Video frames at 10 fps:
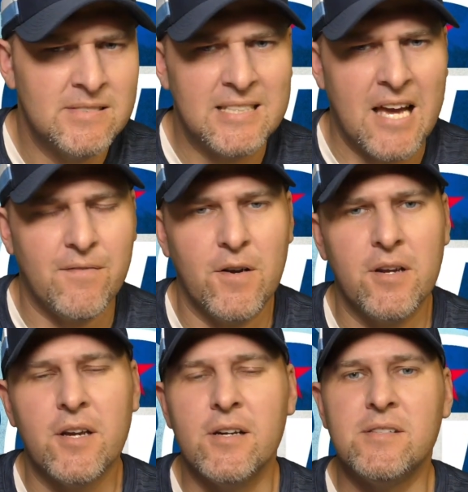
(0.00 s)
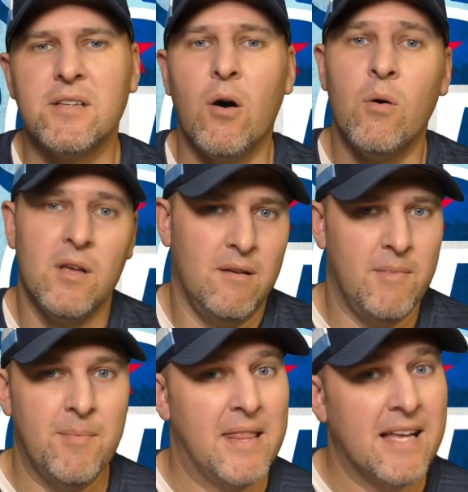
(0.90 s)
not very good. So
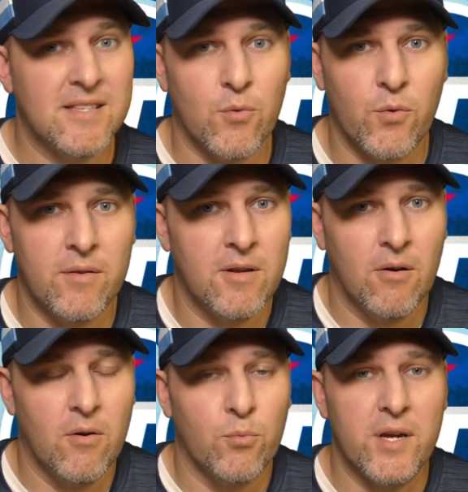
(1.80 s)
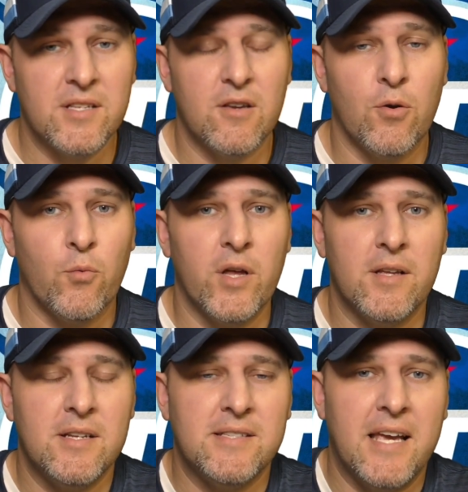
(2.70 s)
maybe that's a, you know, a risk you're
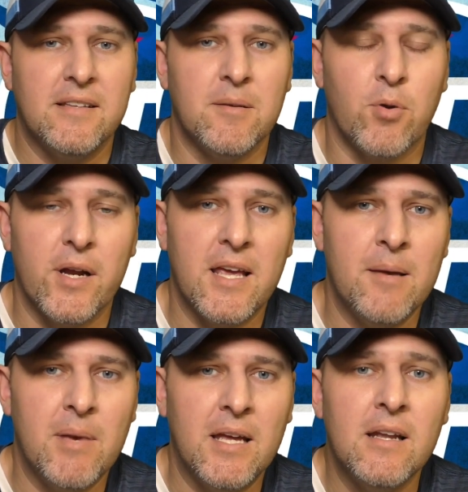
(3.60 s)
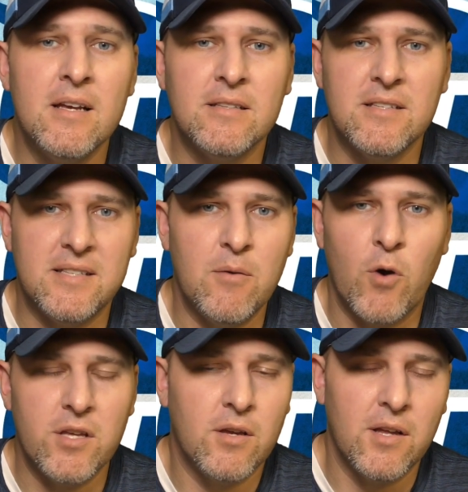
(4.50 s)
willing to take to bring him in to see
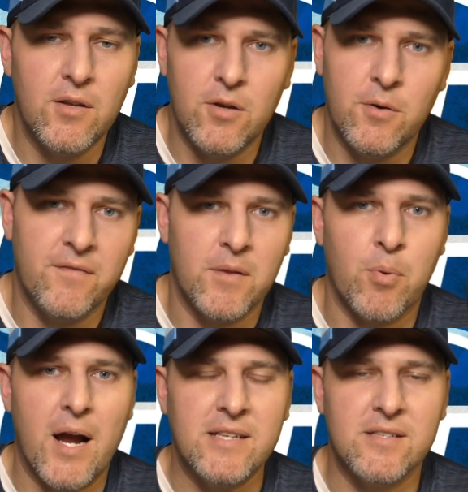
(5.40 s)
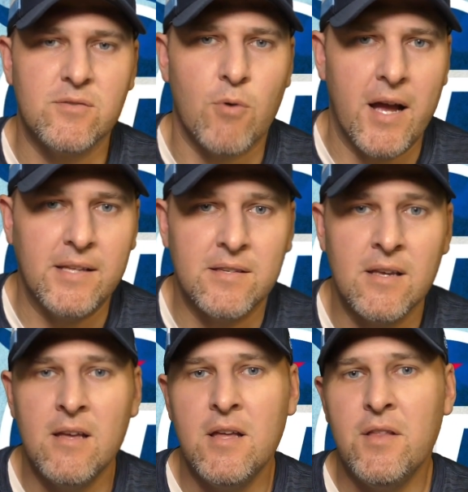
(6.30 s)
what you can do if the price is right.
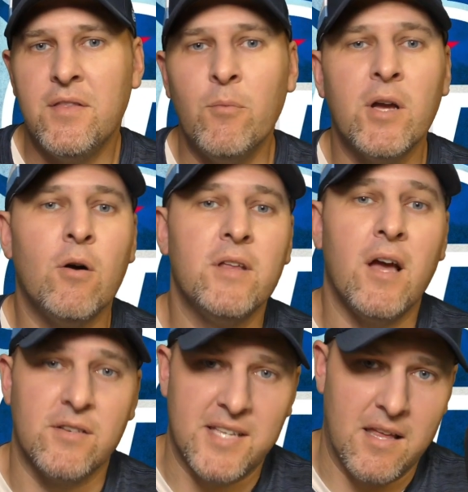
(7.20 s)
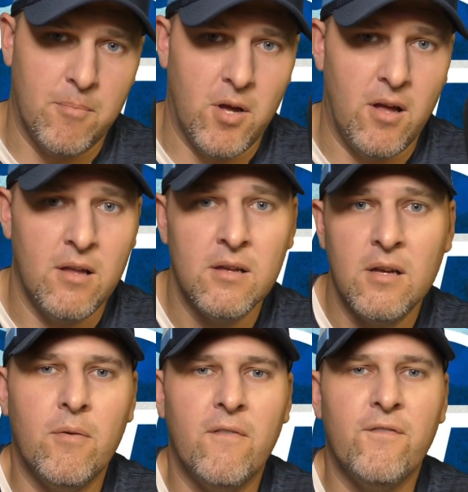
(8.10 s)
Then we go the other side of the ball.
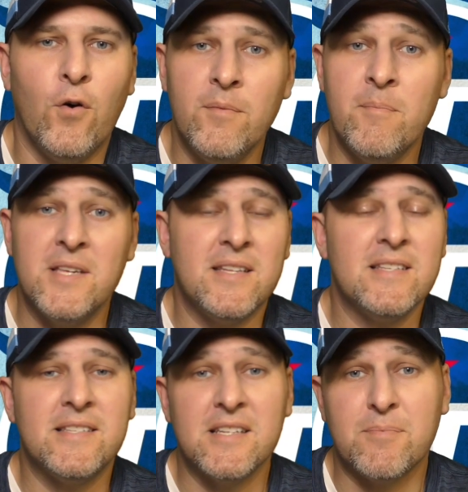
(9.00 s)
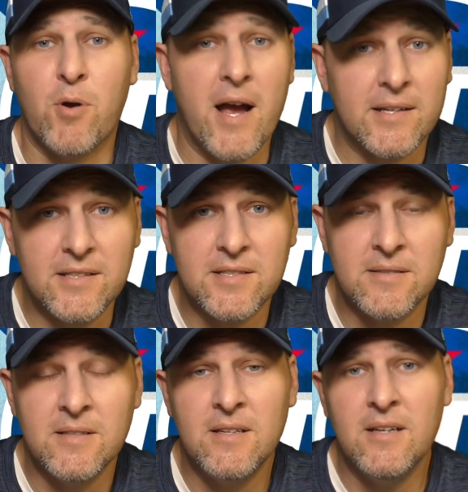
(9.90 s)
Fulton missed his sixth practice
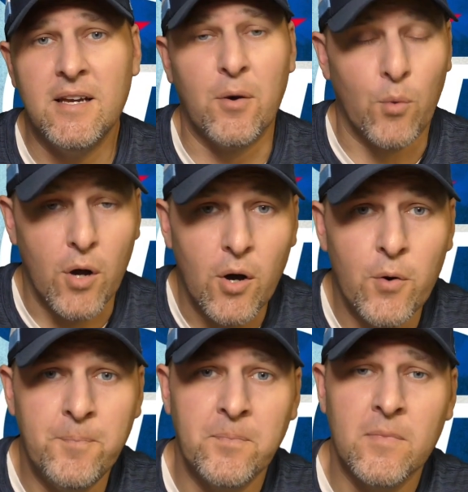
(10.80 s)
in a row.